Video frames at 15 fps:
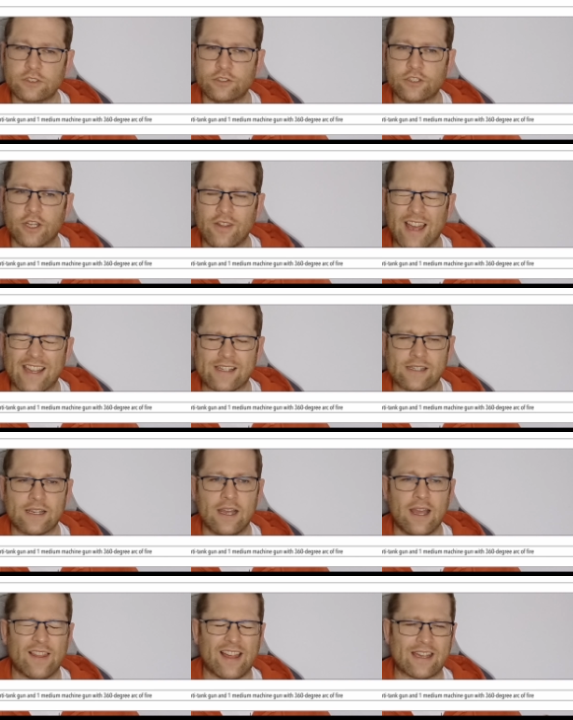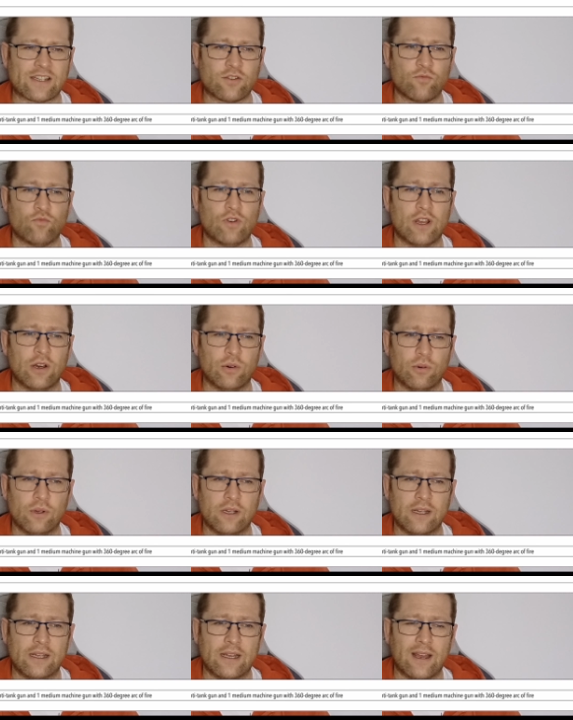So that's some
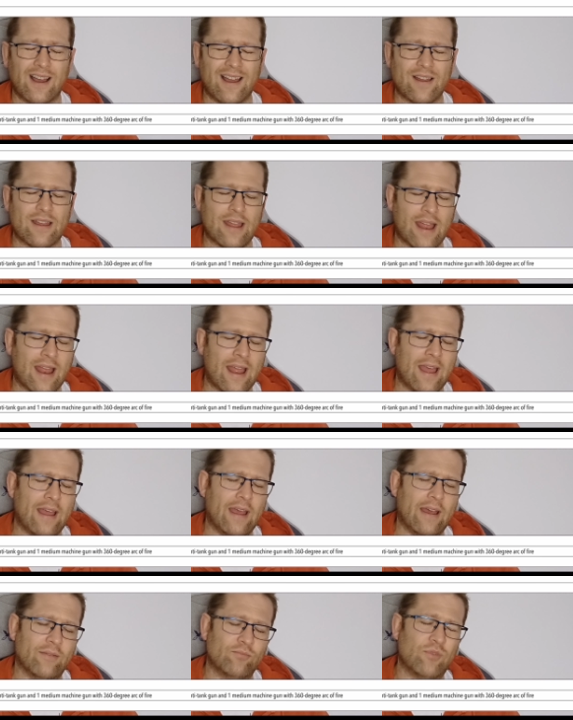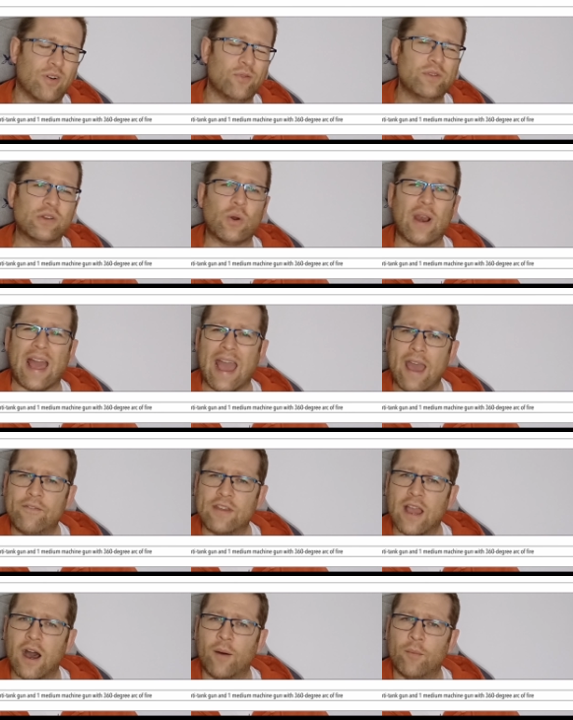real, well, I wouldn't call it
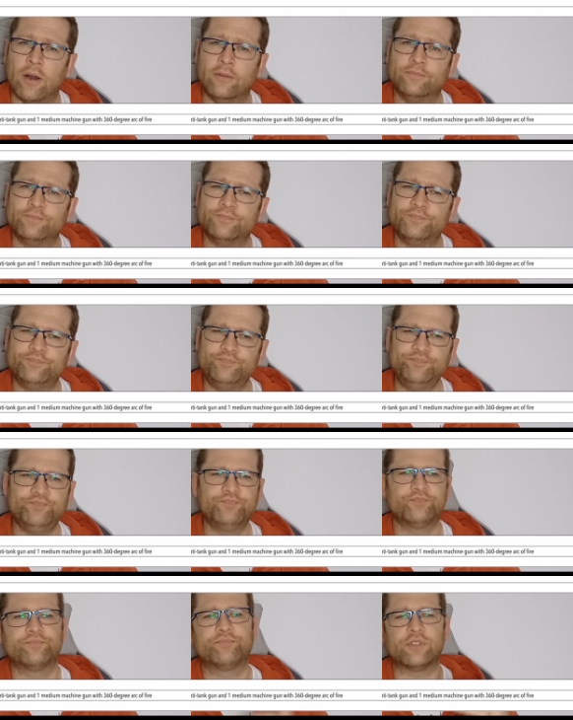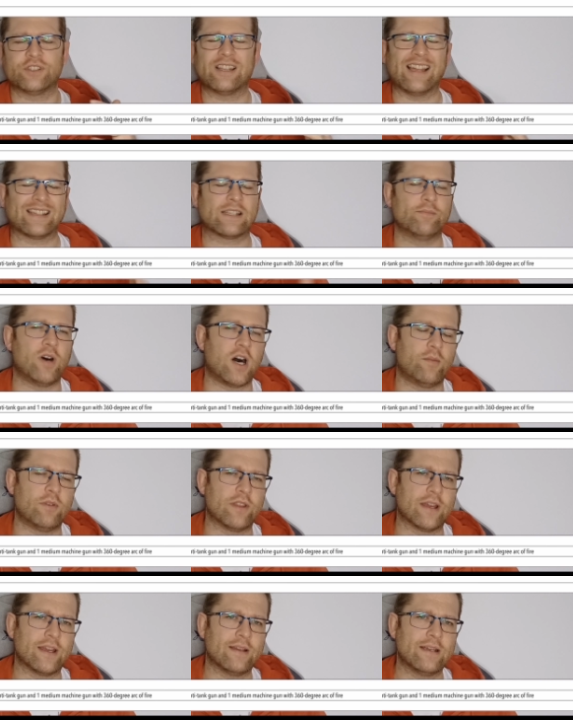heavy armor, but there's some
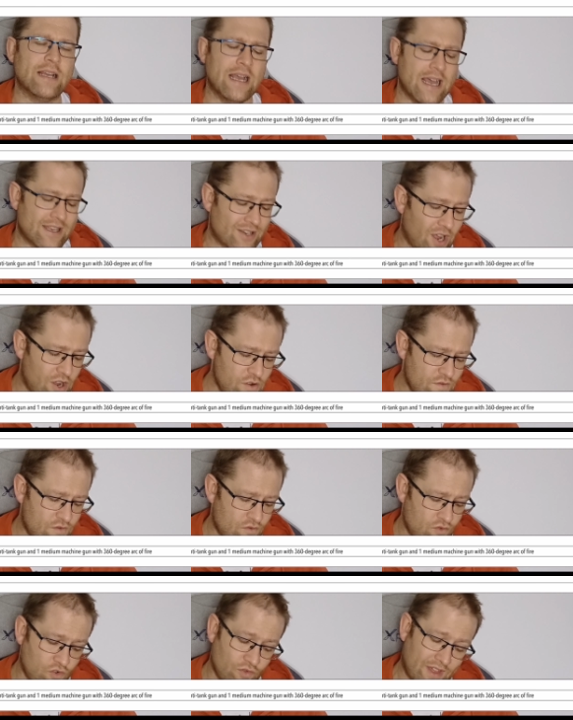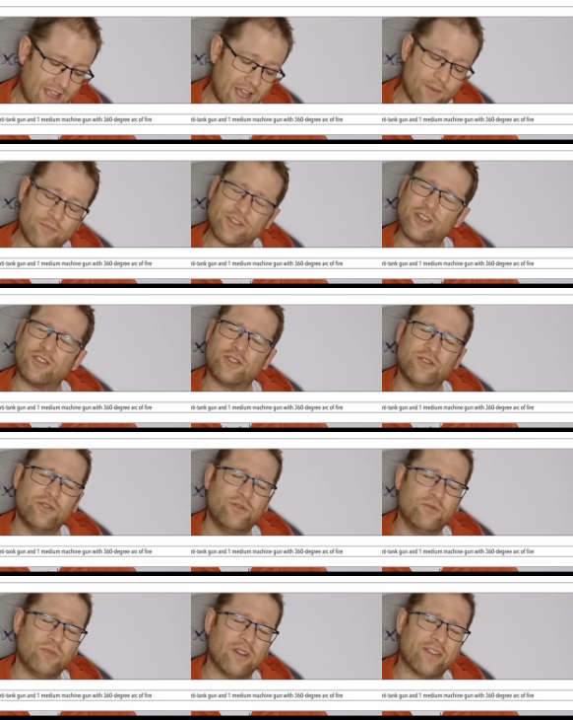armor there. So overall, that comes to
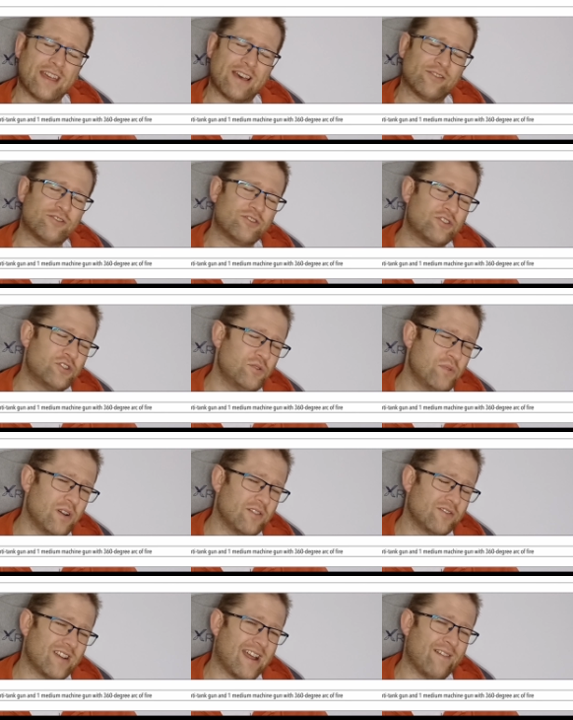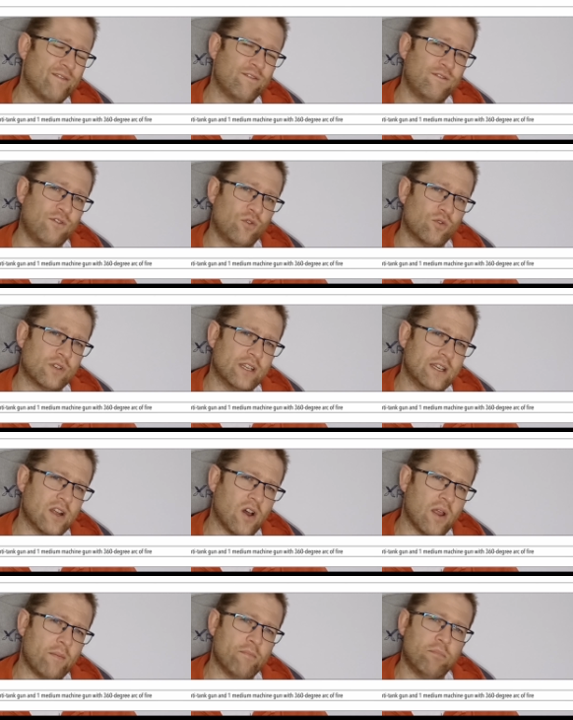
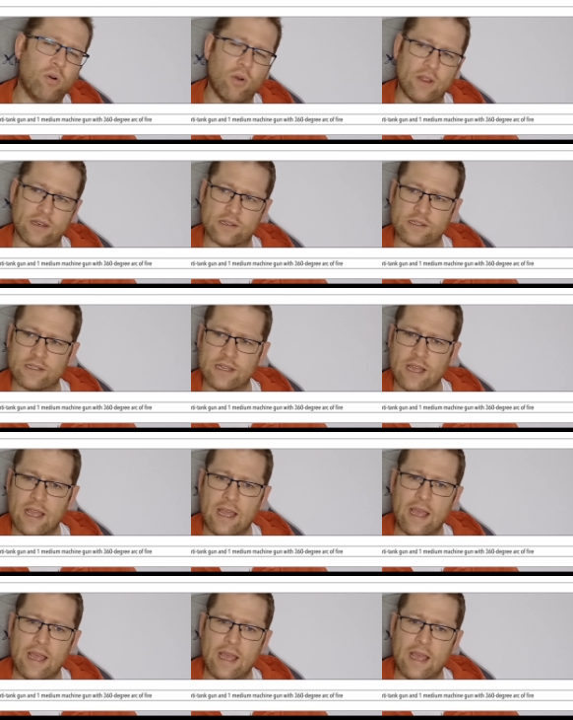1,249 points,